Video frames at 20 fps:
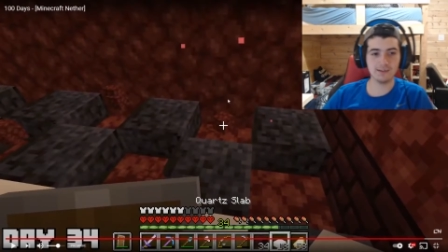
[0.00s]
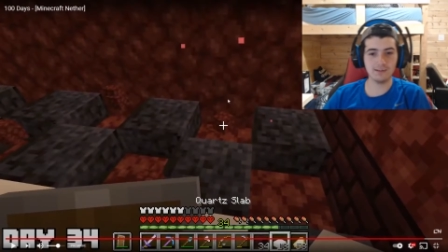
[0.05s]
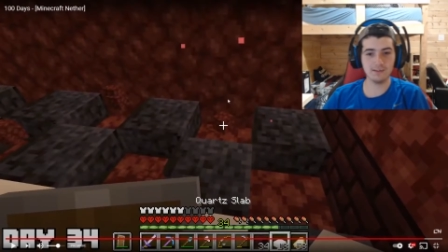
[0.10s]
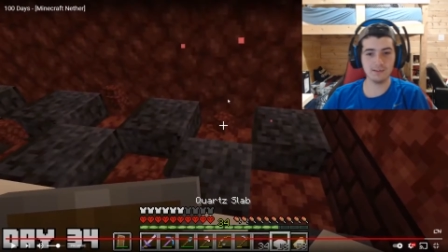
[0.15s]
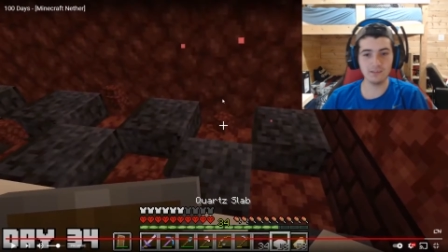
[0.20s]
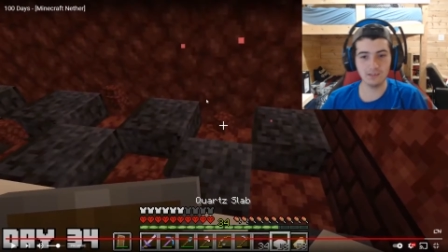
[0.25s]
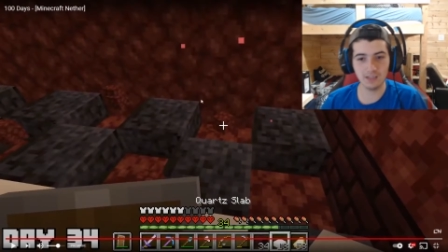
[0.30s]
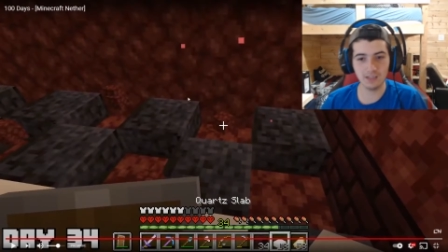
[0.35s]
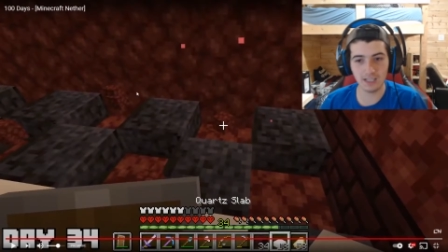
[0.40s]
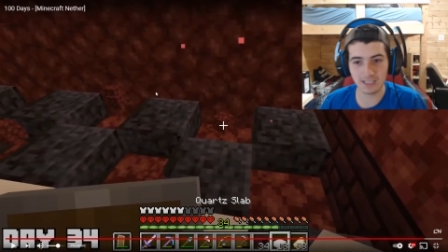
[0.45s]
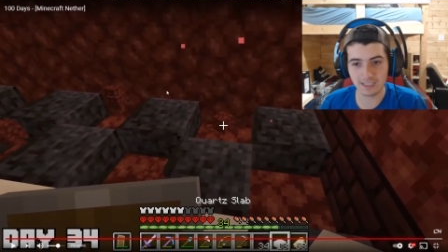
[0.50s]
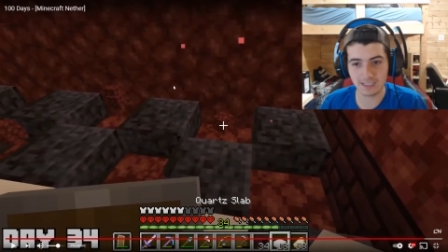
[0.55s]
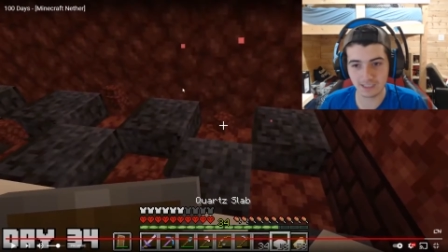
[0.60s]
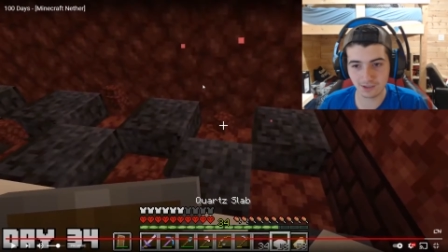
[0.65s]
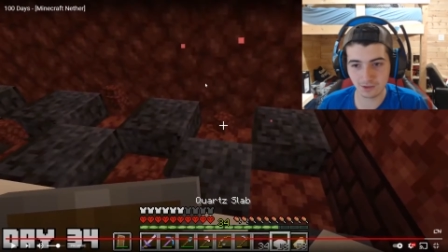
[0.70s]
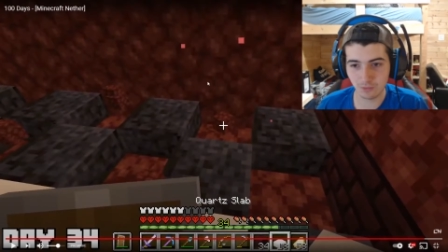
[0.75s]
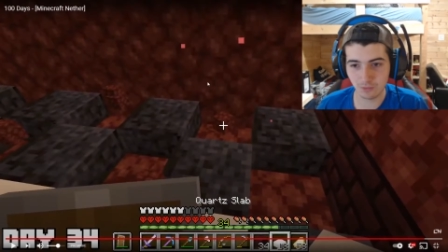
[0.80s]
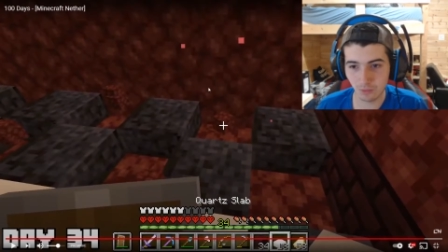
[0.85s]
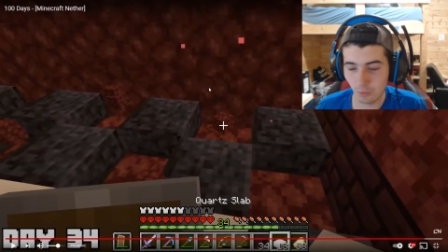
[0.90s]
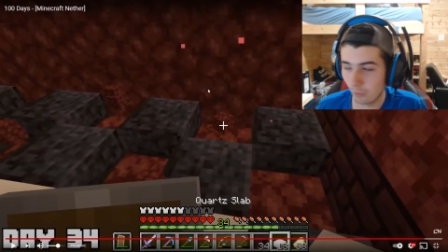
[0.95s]
Like,
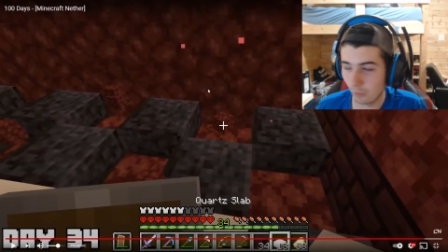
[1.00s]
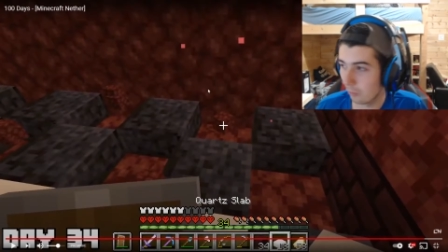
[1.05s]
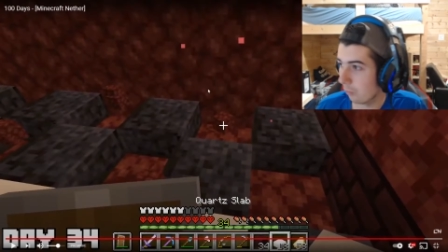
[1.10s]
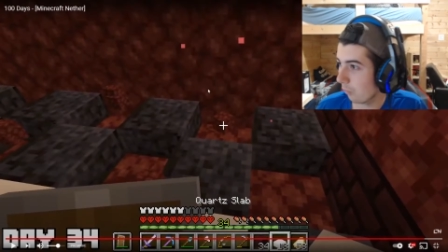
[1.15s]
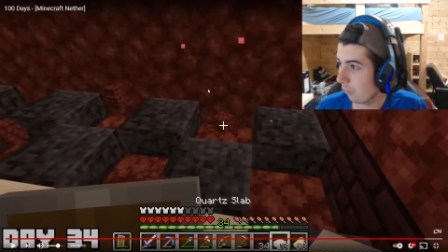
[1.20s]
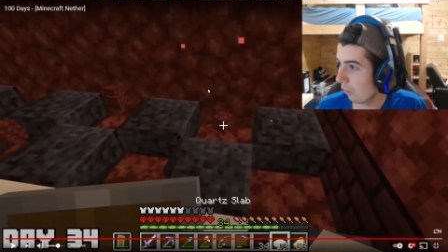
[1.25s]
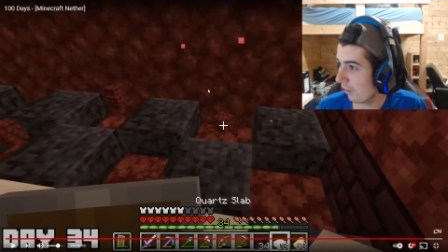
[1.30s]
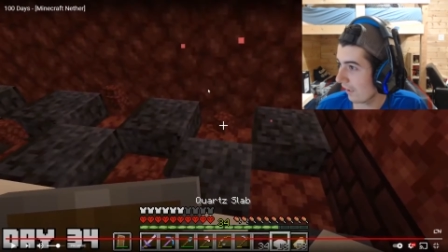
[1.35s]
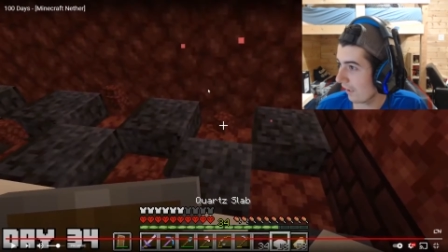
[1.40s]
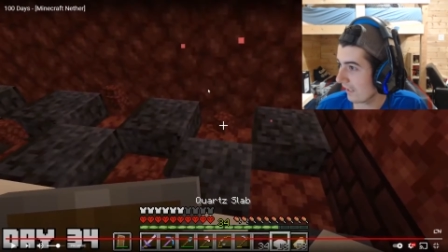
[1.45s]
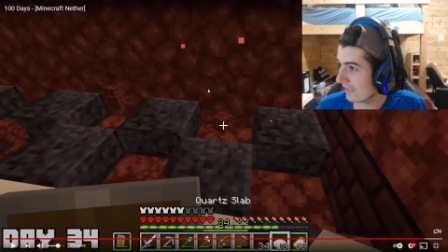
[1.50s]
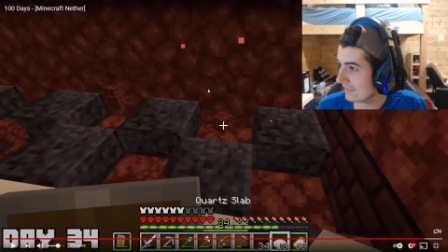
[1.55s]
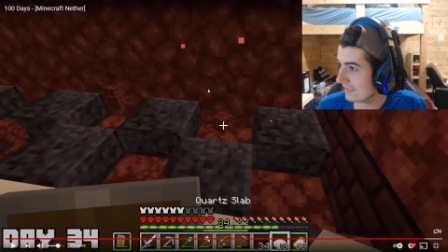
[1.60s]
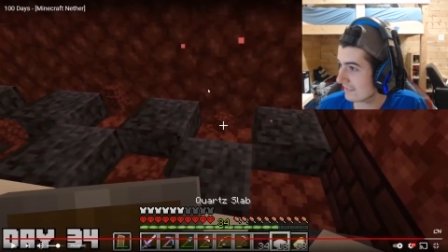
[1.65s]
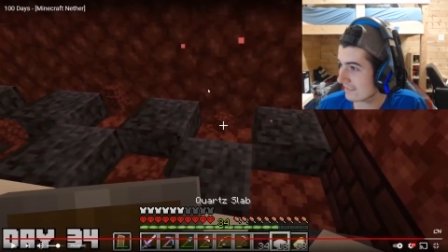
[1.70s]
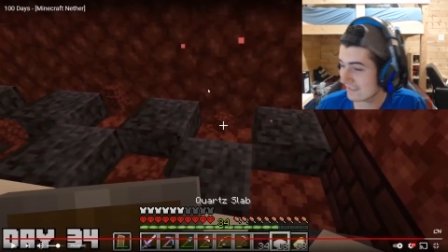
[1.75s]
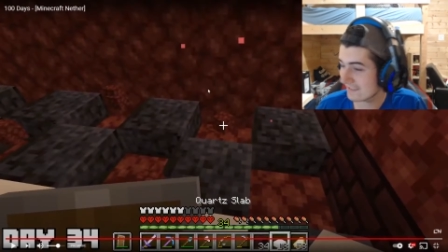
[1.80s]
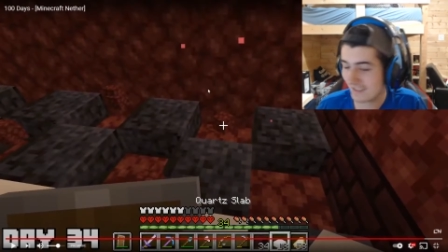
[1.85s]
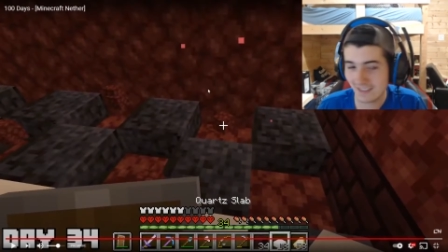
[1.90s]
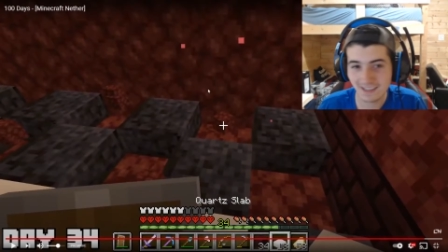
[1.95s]
what?
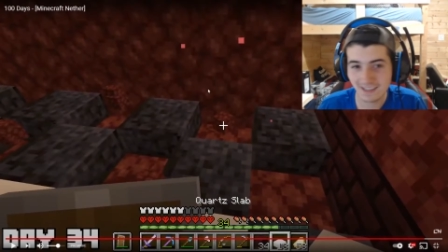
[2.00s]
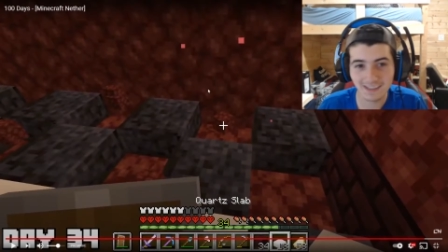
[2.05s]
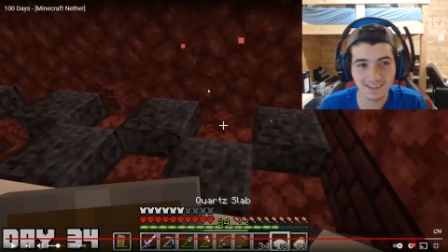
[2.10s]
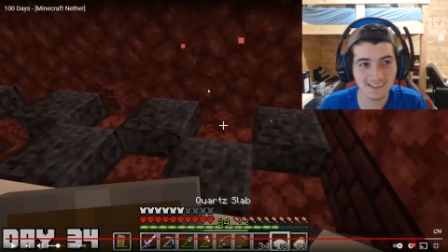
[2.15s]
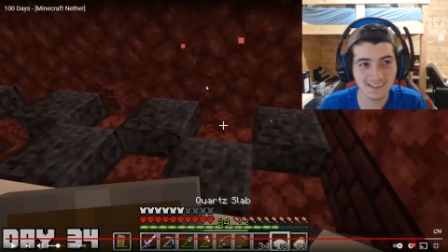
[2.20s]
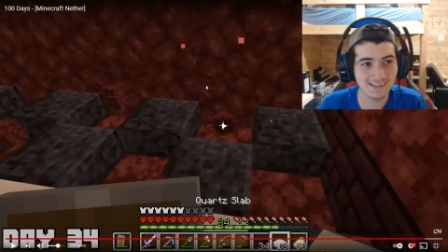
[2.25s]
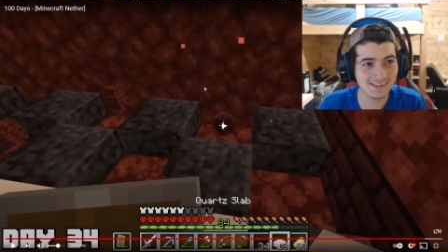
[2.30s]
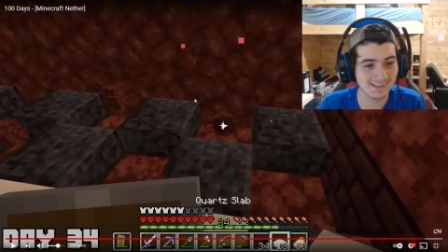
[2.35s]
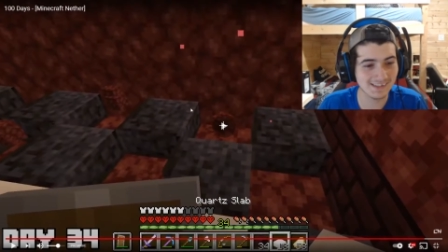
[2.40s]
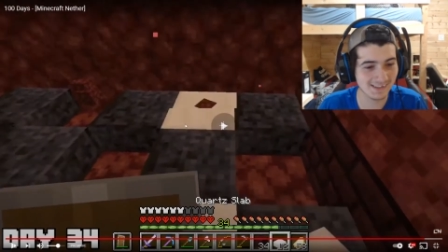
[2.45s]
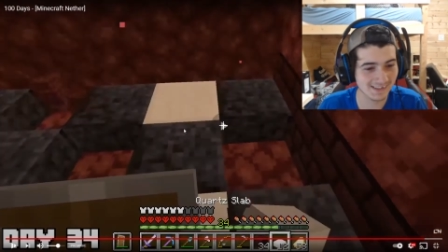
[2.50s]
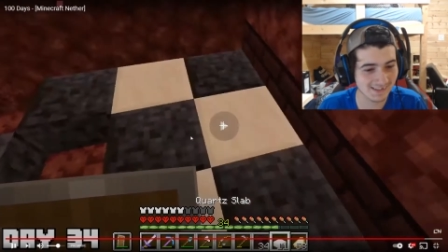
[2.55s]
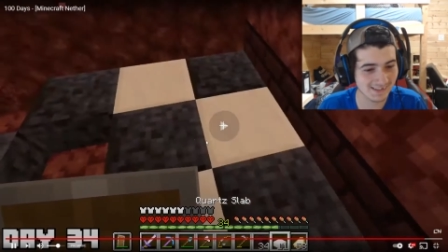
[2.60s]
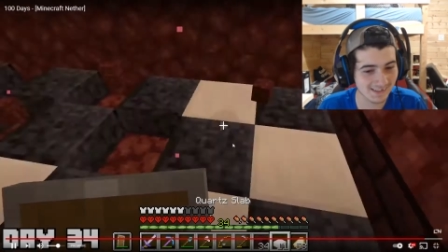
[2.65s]
This is insane.